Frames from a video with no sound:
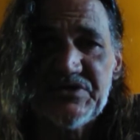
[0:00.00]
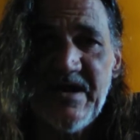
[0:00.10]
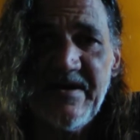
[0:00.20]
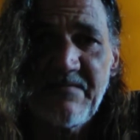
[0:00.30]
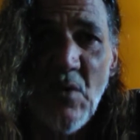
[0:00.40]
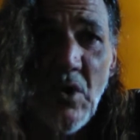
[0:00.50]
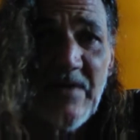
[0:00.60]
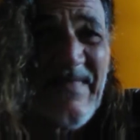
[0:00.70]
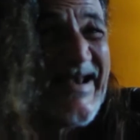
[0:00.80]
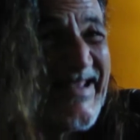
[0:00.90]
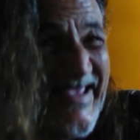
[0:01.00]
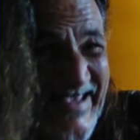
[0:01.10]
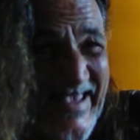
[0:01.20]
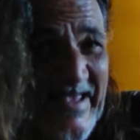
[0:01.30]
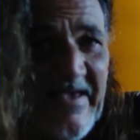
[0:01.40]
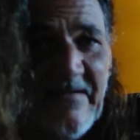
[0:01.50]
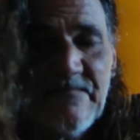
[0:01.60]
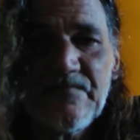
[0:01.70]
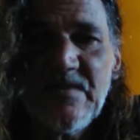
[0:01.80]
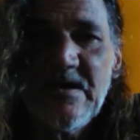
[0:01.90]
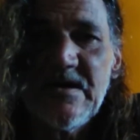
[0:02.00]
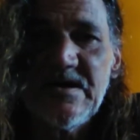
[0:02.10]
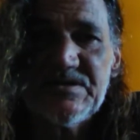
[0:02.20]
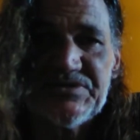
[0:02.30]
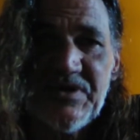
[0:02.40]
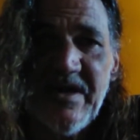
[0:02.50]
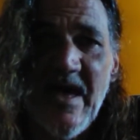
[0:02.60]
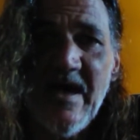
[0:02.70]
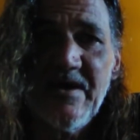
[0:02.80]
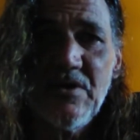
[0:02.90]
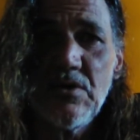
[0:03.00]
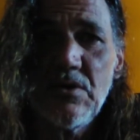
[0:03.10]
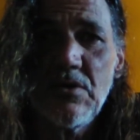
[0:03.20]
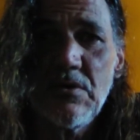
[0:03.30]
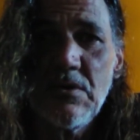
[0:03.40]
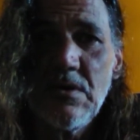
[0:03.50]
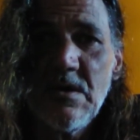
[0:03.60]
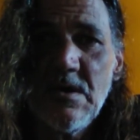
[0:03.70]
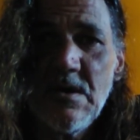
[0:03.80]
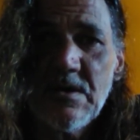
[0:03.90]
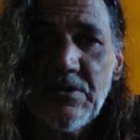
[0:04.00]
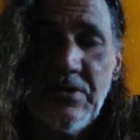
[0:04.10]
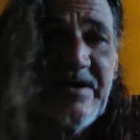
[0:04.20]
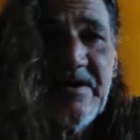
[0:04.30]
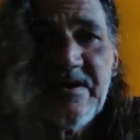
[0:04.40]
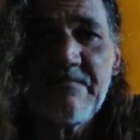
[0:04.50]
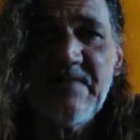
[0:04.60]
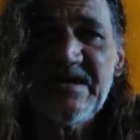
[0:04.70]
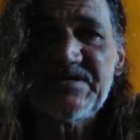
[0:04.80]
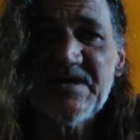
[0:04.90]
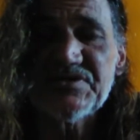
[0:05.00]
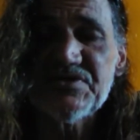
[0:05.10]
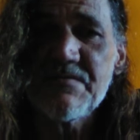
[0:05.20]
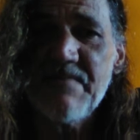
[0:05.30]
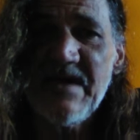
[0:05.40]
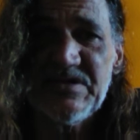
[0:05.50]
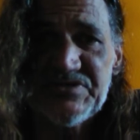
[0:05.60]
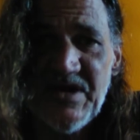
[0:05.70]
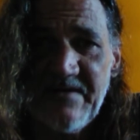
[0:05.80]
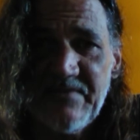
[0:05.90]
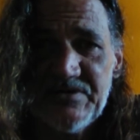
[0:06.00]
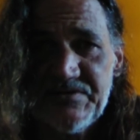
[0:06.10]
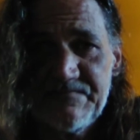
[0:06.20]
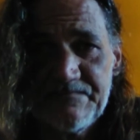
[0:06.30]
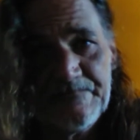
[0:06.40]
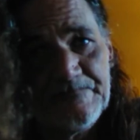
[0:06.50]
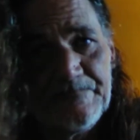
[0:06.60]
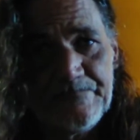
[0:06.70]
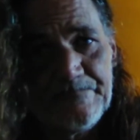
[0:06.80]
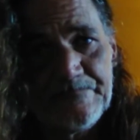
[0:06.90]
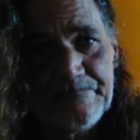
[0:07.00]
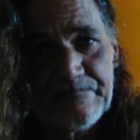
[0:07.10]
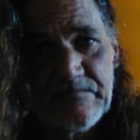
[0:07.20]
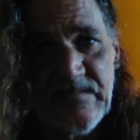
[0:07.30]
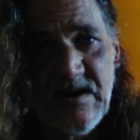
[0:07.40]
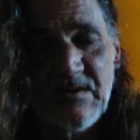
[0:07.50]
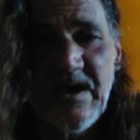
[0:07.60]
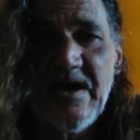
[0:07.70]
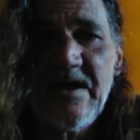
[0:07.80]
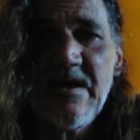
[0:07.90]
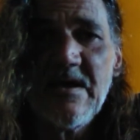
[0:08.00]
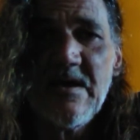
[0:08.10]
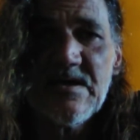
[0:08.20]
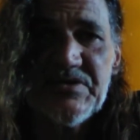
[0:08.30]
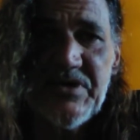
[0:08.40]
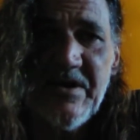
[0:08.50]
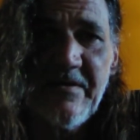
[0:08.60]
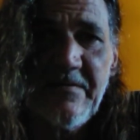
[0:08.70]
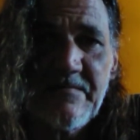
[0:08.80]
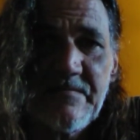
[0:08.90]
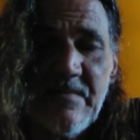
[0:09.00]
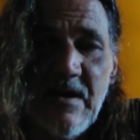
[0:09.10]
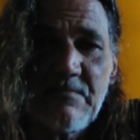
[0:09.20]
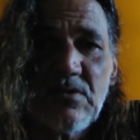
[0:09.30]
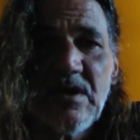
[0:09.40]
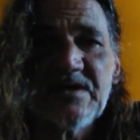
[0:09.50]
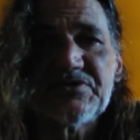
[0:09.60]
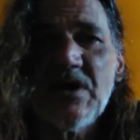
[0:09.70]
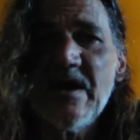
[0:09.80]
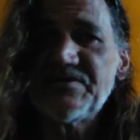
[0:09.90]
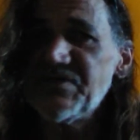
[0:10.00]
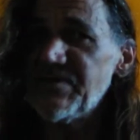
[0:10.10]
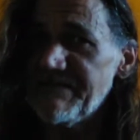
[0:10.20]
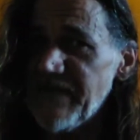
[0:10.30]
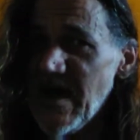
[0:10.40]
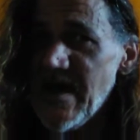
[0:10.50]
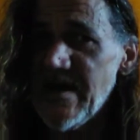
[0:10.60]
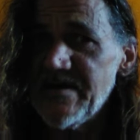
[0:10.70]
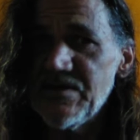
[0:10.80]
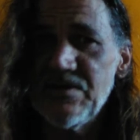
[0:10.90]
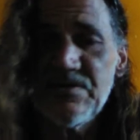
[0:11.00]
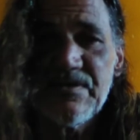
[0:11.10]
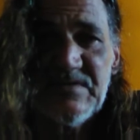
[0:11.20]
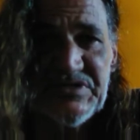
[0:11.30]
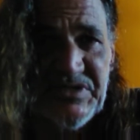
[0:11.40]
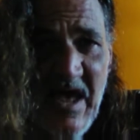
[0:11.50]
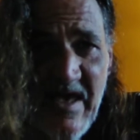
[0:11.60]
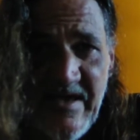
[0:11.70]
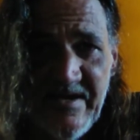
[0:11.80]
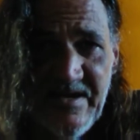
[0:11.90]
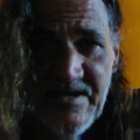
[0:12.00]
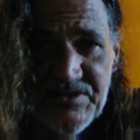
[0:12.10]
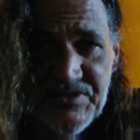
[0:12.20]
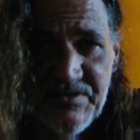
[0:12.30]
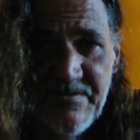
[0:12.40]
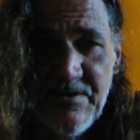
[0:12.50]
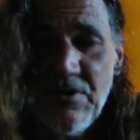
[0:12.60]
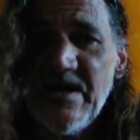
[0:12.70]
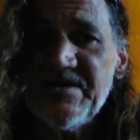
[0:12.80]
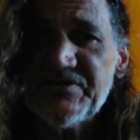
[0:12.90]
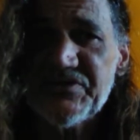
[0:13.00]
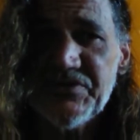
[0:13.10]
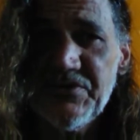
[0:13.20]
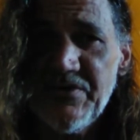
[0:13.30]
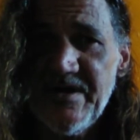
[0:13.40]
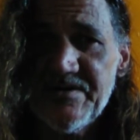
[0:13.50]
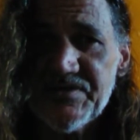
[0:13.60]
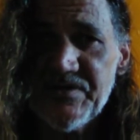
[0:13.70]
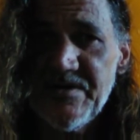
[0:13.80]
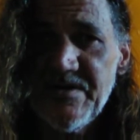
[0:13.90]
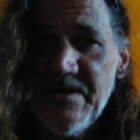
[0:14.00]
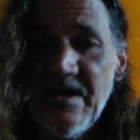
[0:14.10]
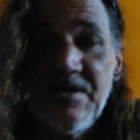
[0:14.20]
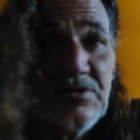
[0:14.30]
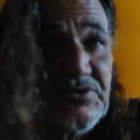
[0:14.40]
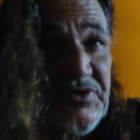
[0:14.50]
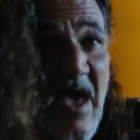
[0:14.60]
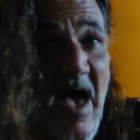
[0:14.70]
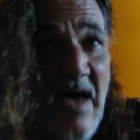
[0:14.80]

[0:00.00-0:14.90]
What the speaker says: more, that Inky is the guy who made test tube babies out of us. Okay, so I'm really trying to define who the Messiah is, who a Sioux is, and who's not.